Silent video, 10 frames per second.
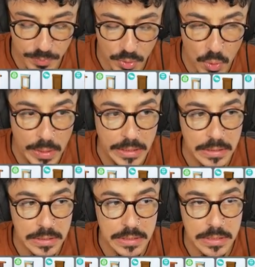
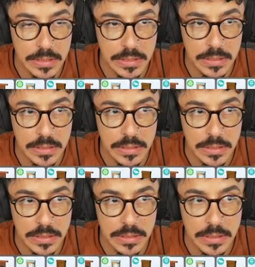
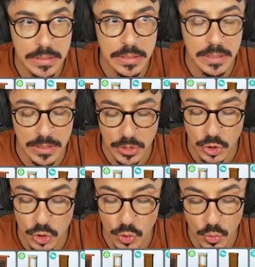
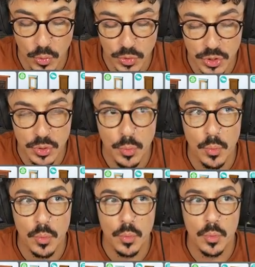
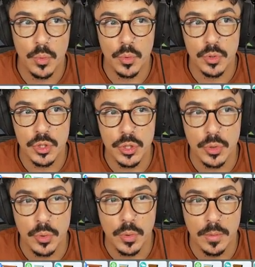
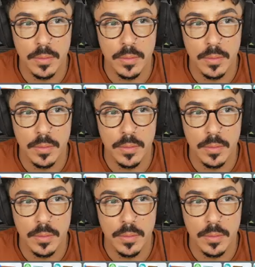0.02.